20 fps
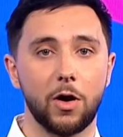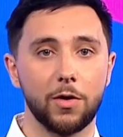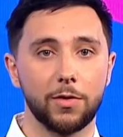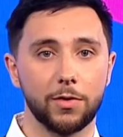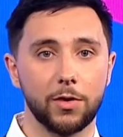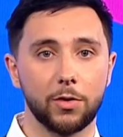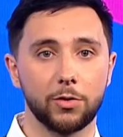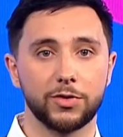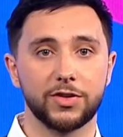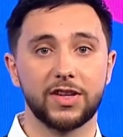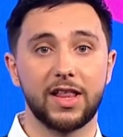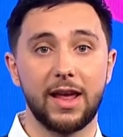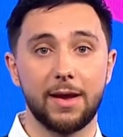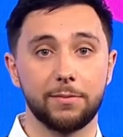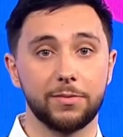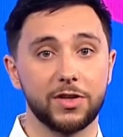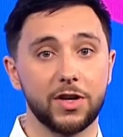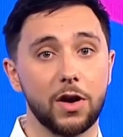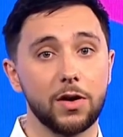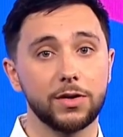on those slam
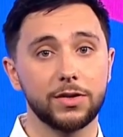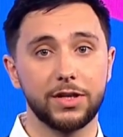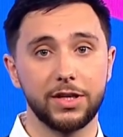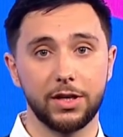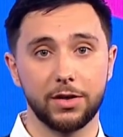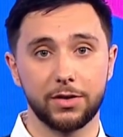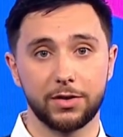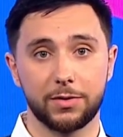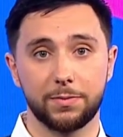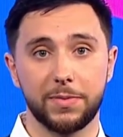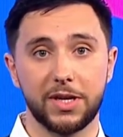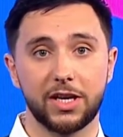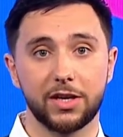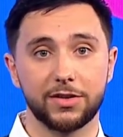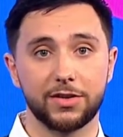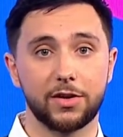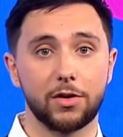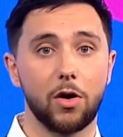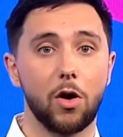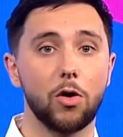dunk deals because
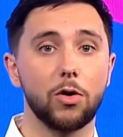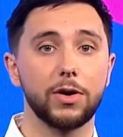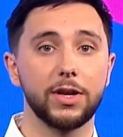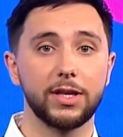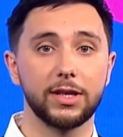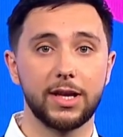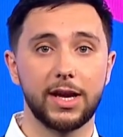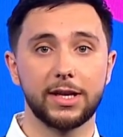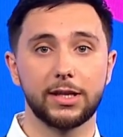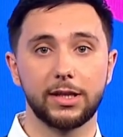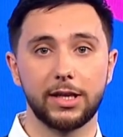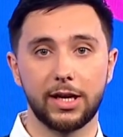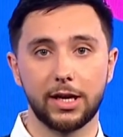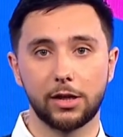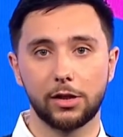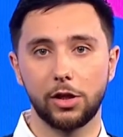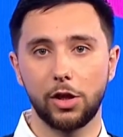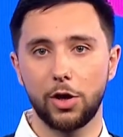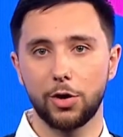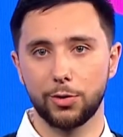they're already likely to
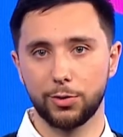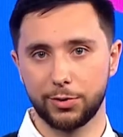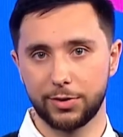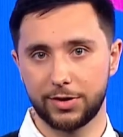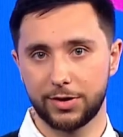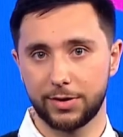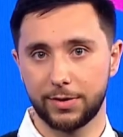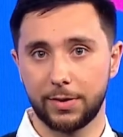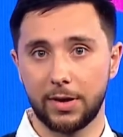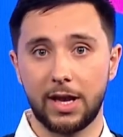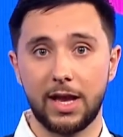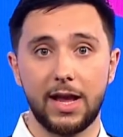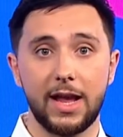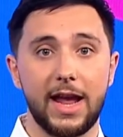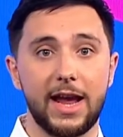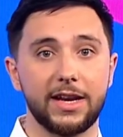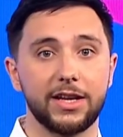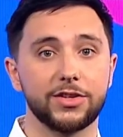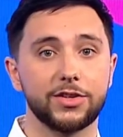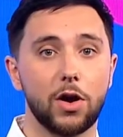close.
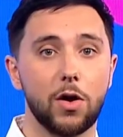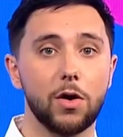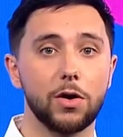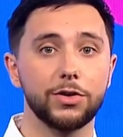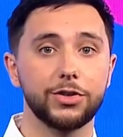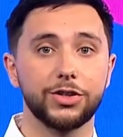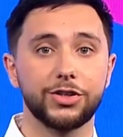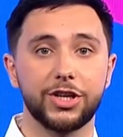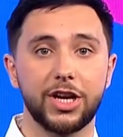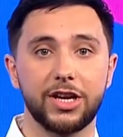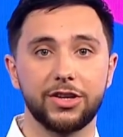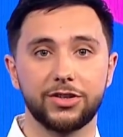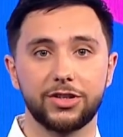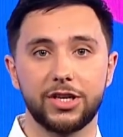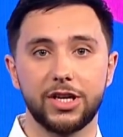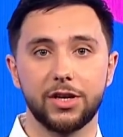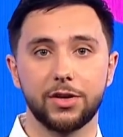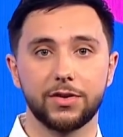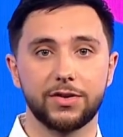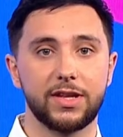And it's hard to change
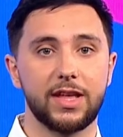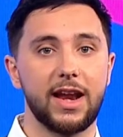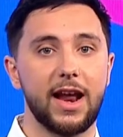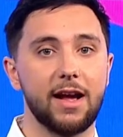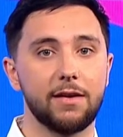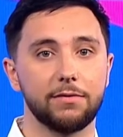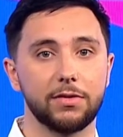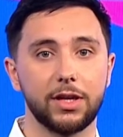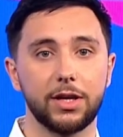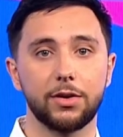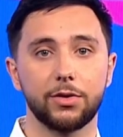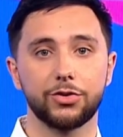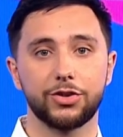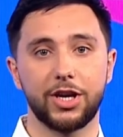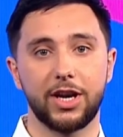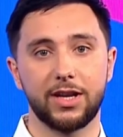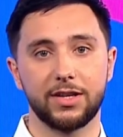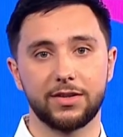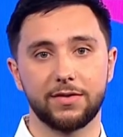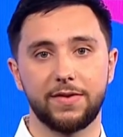deals that have little
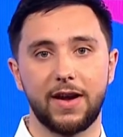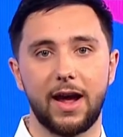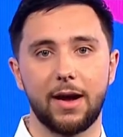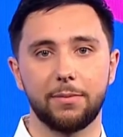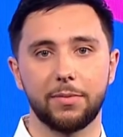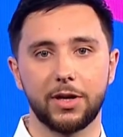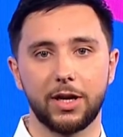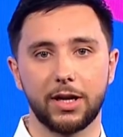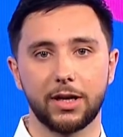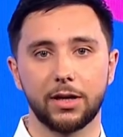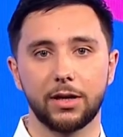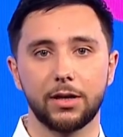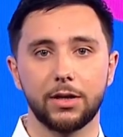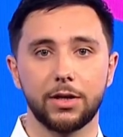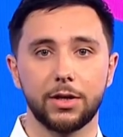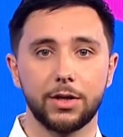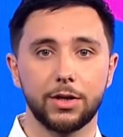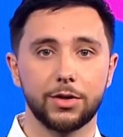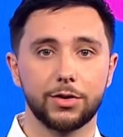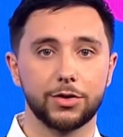chance of happening.
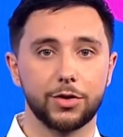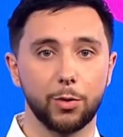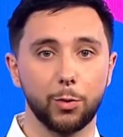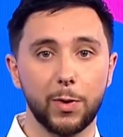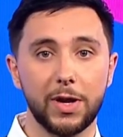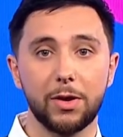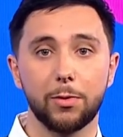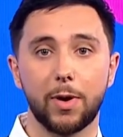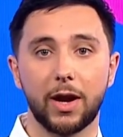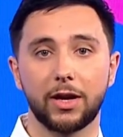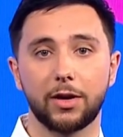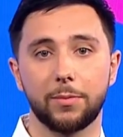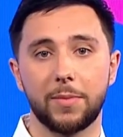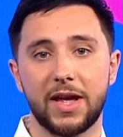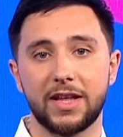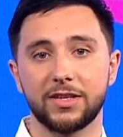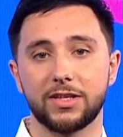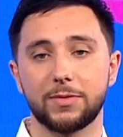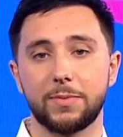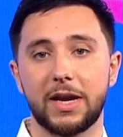So we
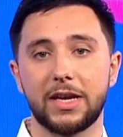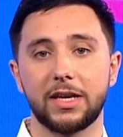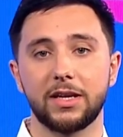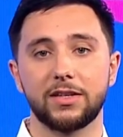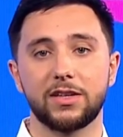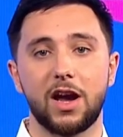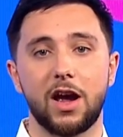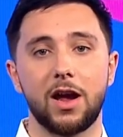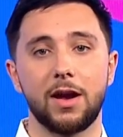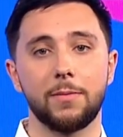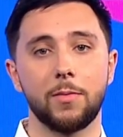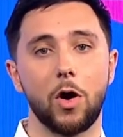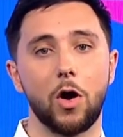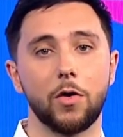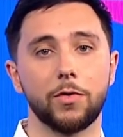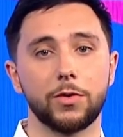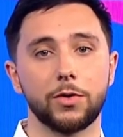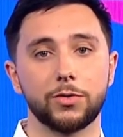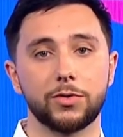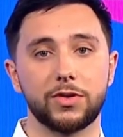recommend spending time
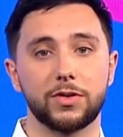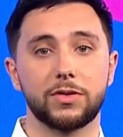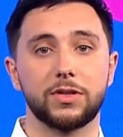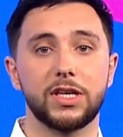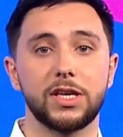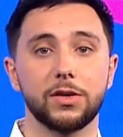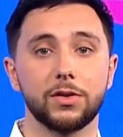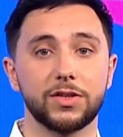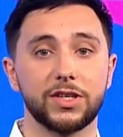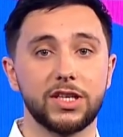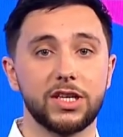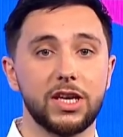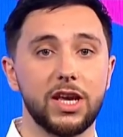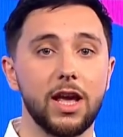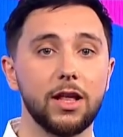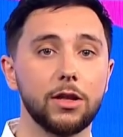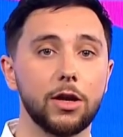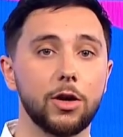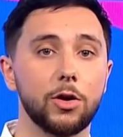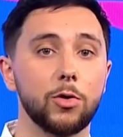on those deals in
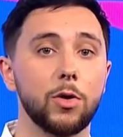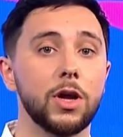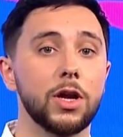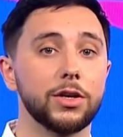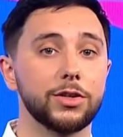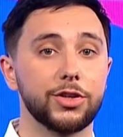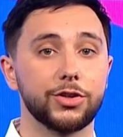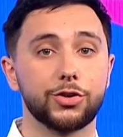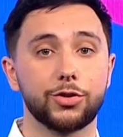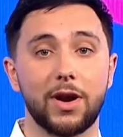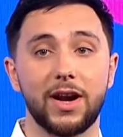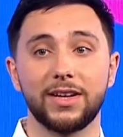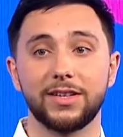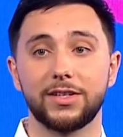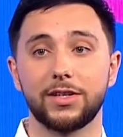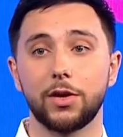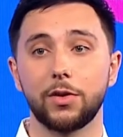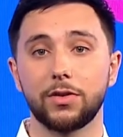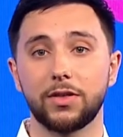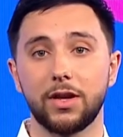yellow to try and
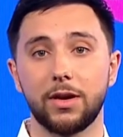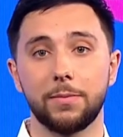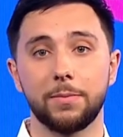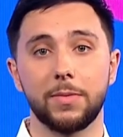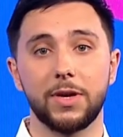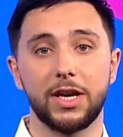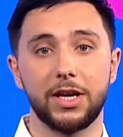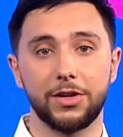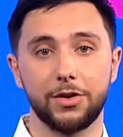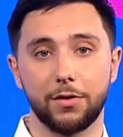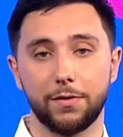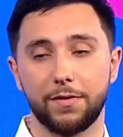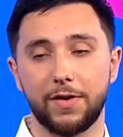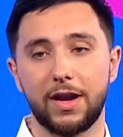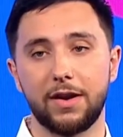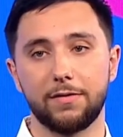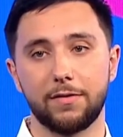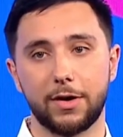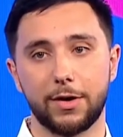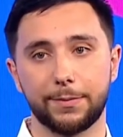tilt them in your
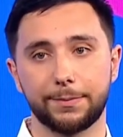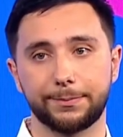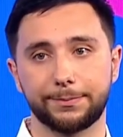favor.